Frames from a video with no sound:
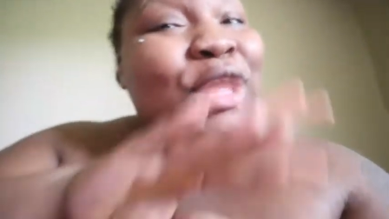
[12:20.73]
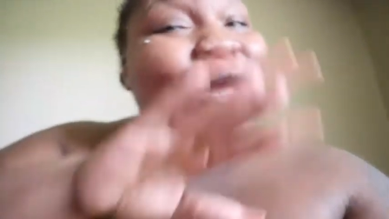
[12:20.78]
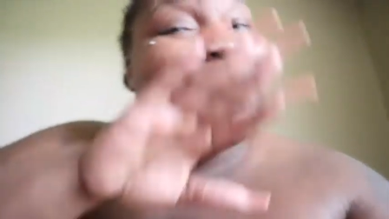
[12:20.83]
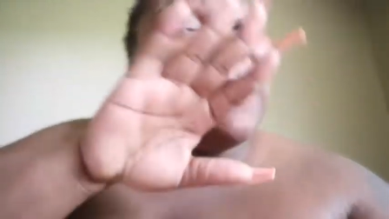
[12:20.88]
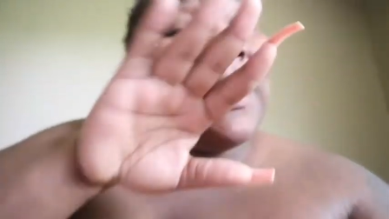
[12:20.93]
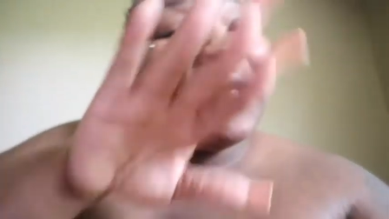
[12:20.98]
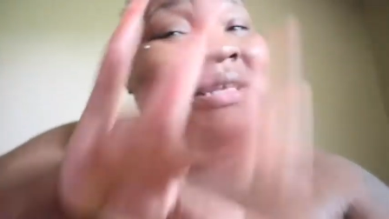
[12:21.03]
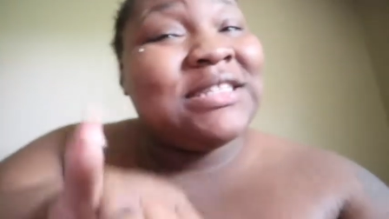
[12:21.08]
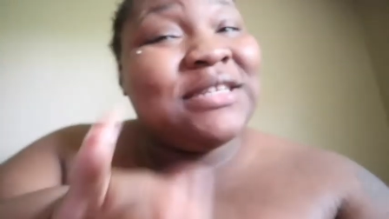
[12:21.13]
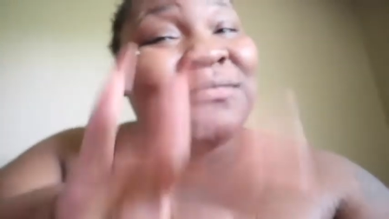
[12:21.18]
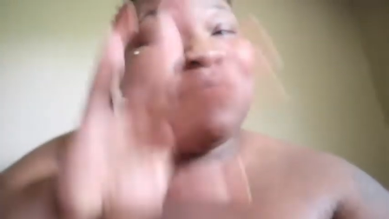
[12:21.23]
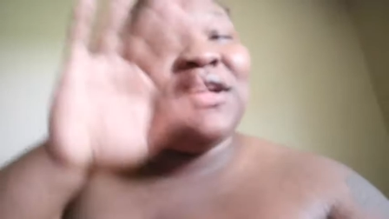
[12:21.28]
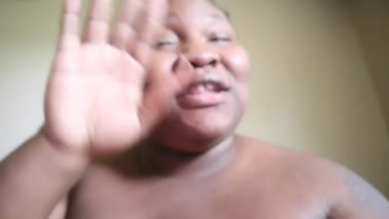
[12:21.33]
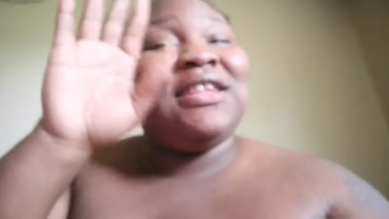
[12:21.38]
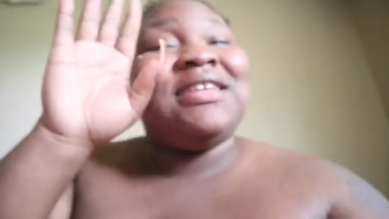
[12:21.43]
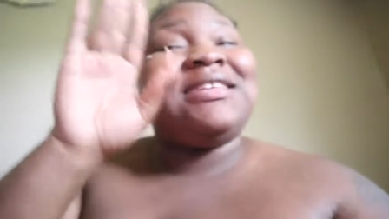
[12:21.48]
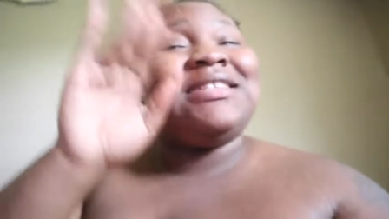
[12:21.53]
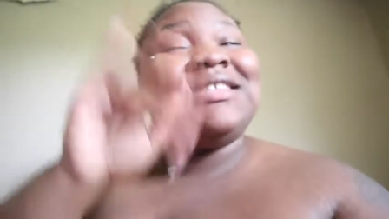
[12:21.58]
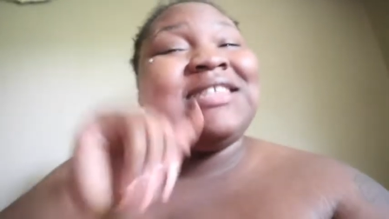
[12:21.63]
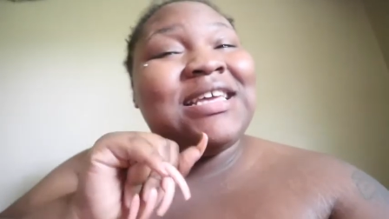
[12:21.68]
you might see me a
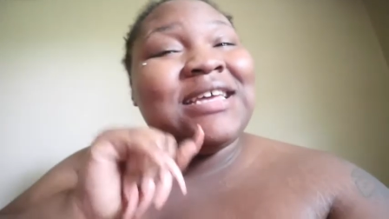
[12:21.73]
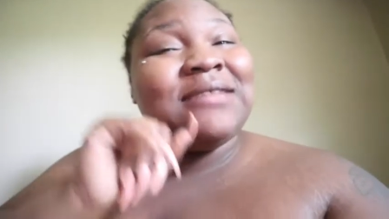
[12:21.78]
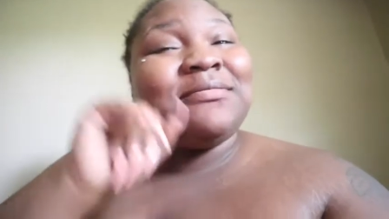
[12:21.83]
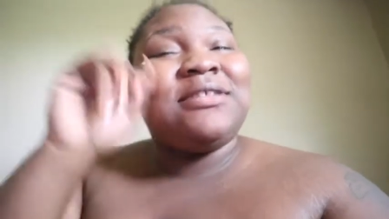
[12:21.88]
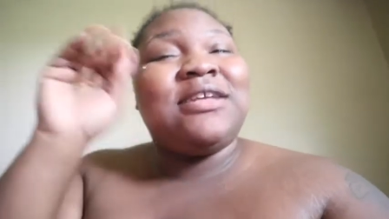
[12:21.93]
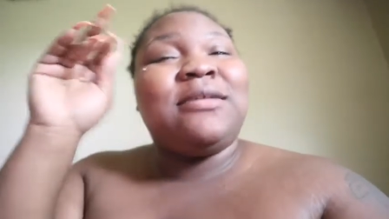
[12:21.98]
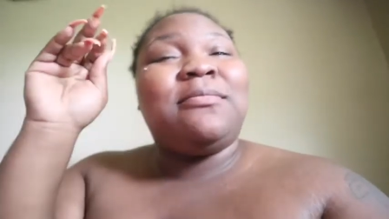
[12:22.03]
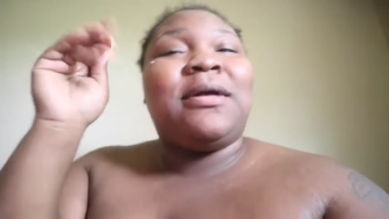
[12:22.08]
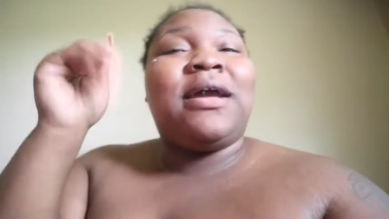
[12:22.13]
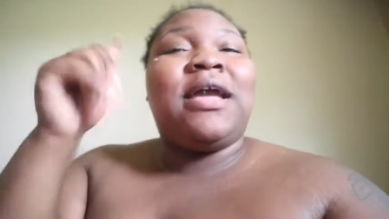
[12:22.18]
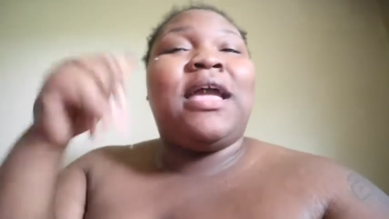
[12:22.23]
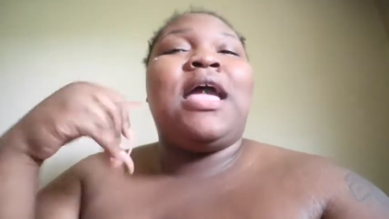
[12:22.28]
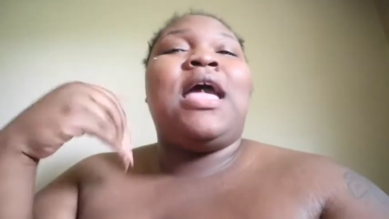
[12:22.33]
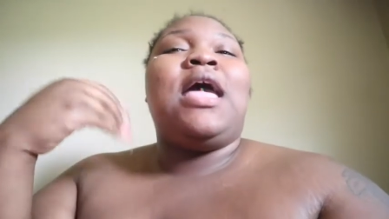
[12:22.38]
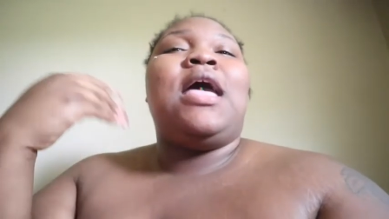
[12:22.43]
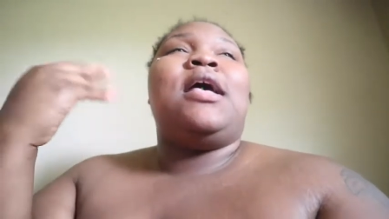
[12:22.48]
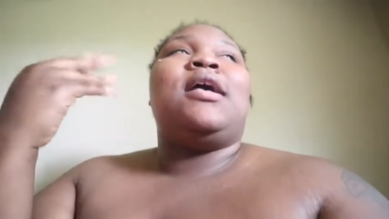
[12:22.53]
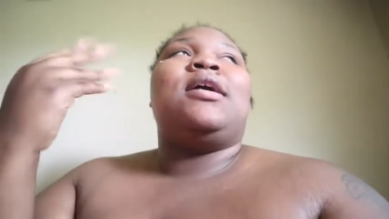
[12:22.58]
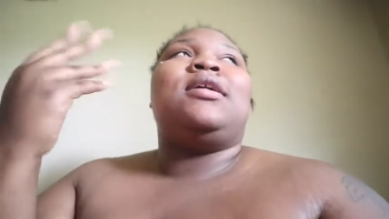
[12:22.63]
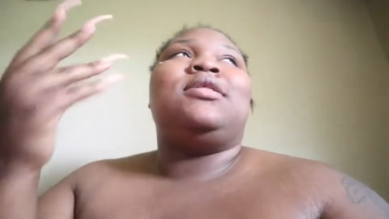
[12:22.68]
little tipsy but
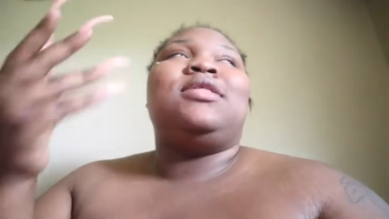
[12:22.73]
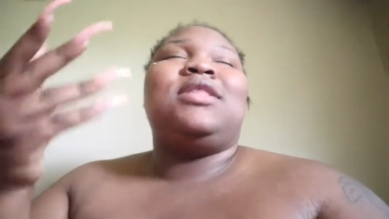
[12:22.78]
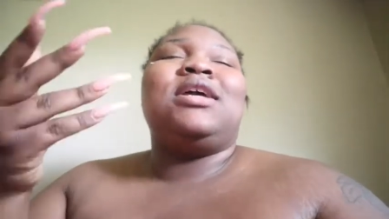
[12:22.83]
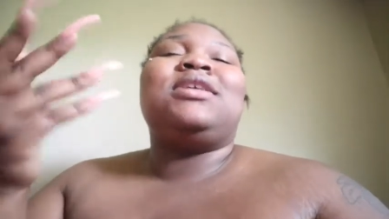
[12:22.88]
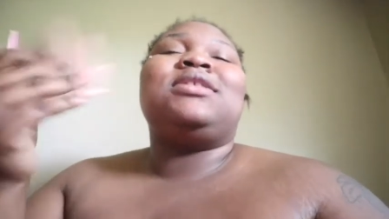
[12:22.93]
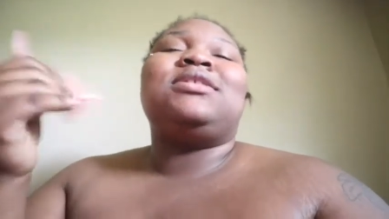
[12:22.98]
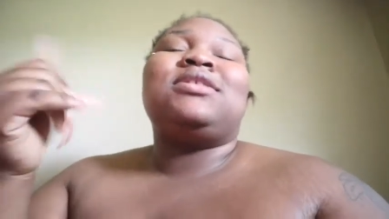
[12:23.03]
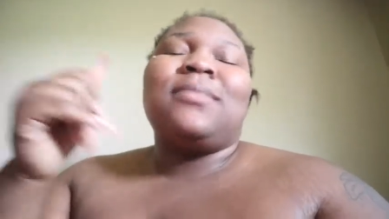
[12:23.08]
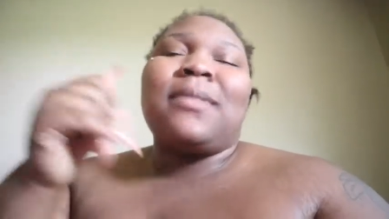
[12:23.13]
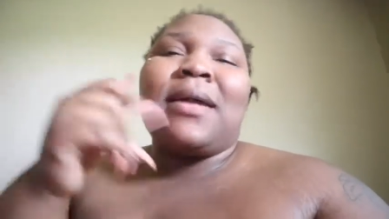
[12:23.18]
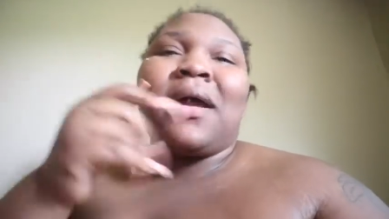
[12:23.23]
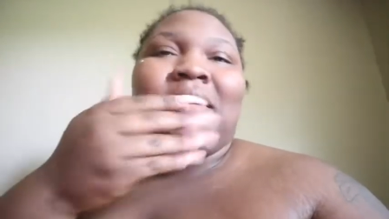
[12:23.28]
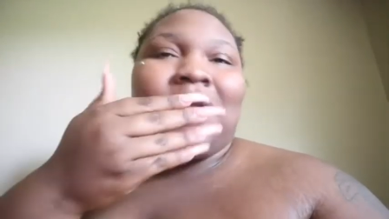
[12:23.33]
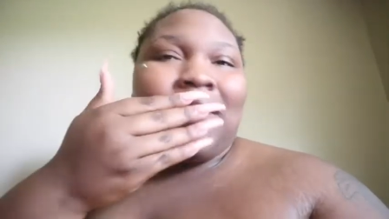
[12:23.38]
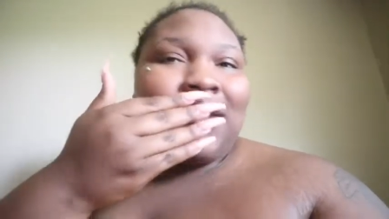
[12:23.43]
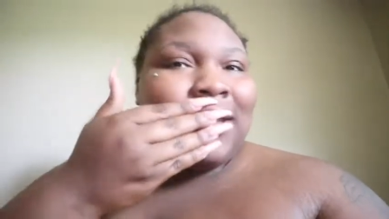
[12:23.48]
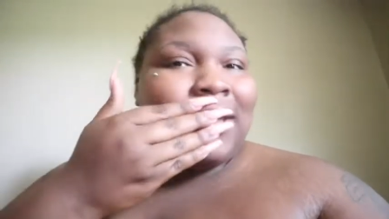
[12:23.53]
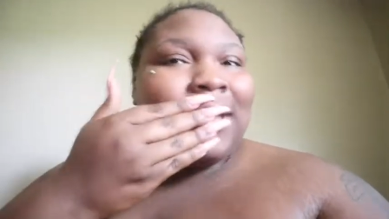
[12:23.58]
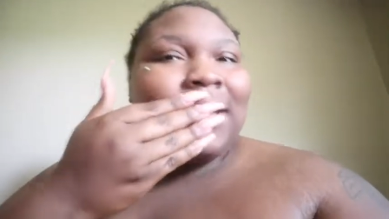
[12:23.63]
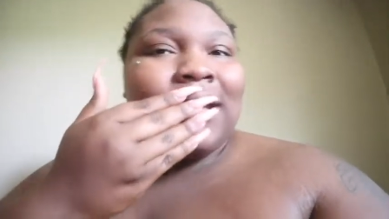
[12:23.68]
that's about
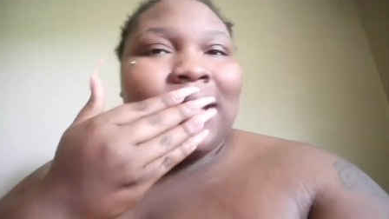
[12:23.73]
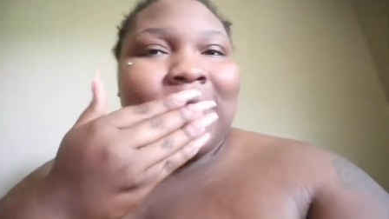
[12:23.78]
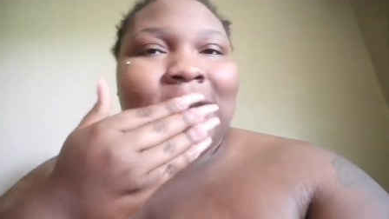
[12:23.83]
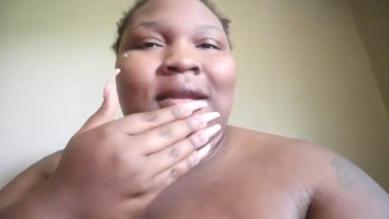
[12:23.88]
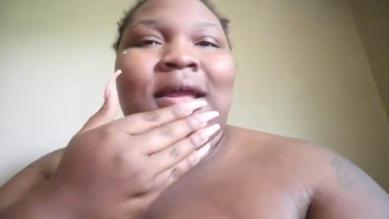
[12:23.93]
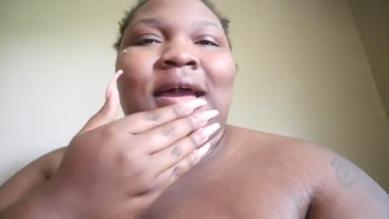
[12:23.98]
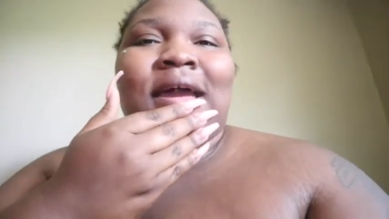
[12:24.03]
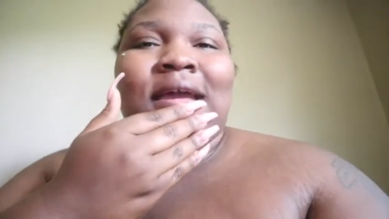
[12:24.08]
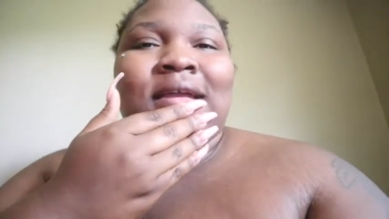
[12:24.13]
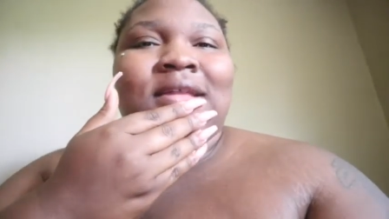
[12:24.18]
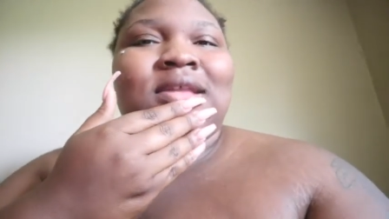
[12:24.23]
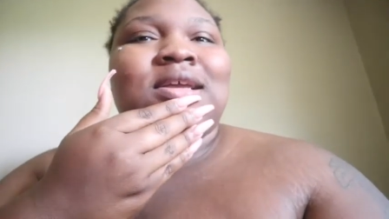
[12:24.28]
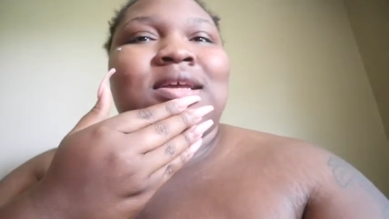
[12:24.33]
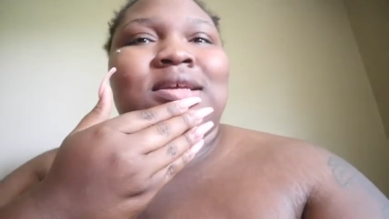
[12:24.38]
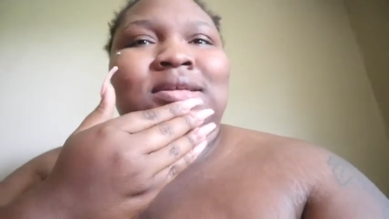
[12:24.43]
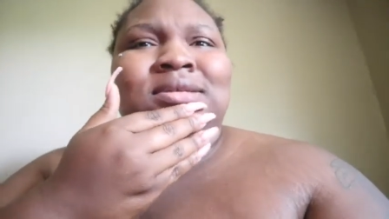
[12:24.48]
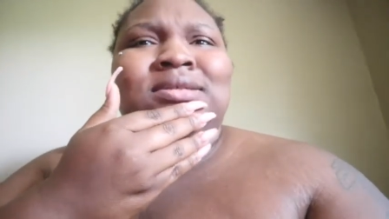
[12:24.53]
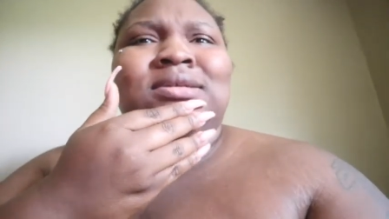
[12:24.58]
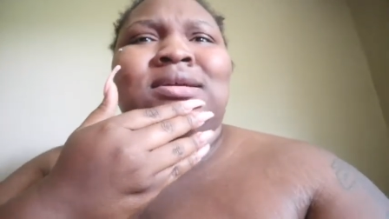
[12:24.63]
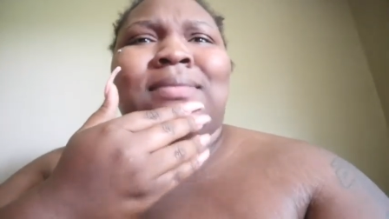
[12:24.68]
it like
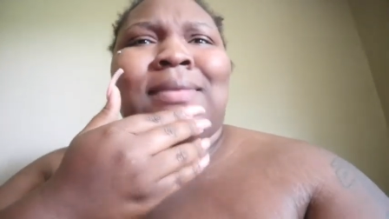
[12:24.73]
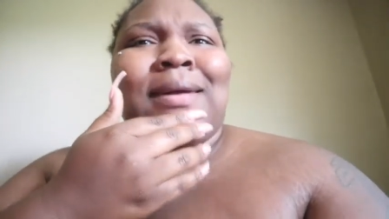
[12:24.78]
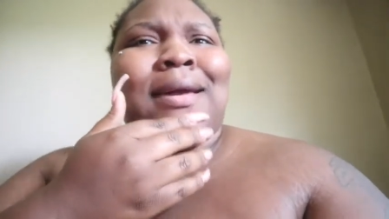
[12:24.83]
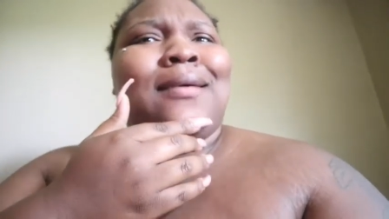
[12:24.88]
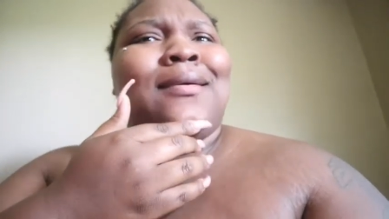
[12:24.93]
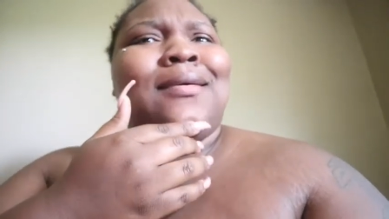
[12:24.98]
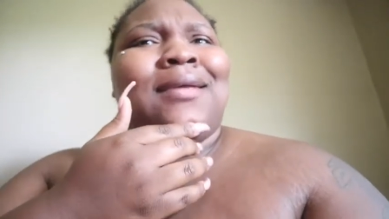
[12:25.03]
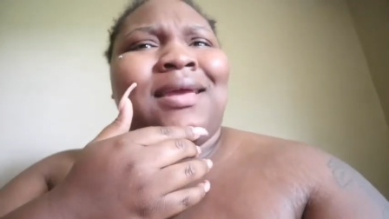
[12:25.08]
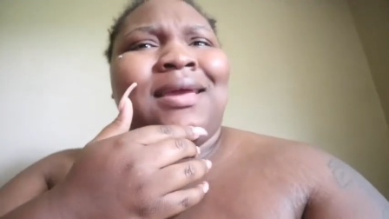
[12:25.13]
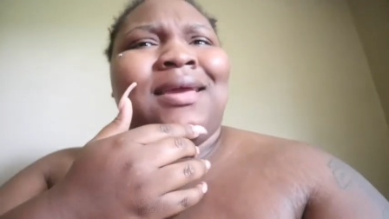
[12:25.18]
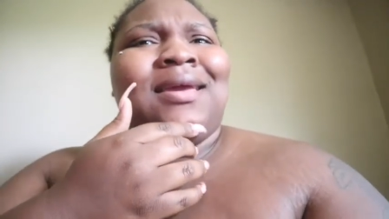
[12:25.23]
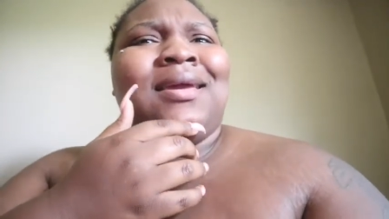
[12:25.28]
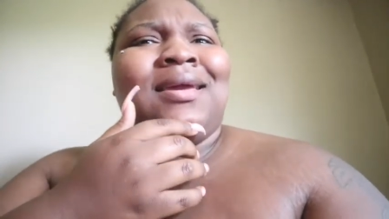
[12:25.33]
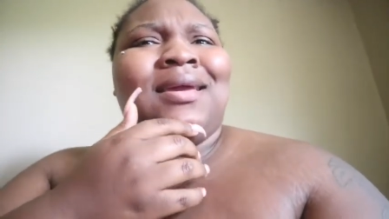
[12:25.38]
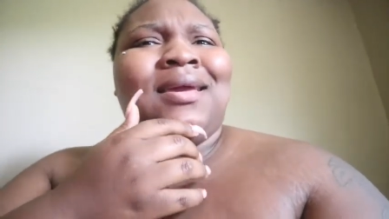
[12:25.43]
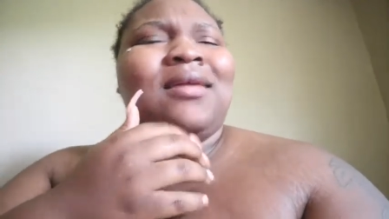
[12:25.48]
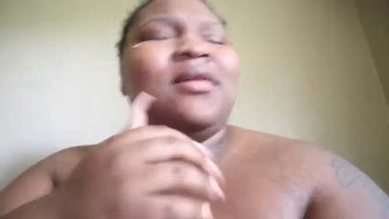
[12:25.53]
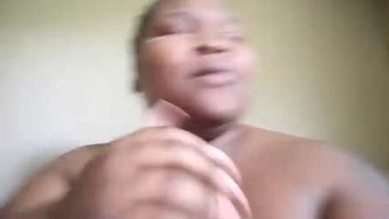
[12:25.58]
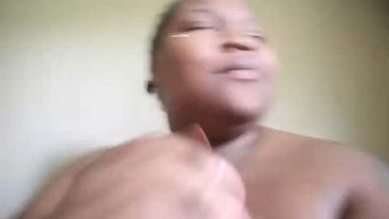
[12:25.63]
that's about it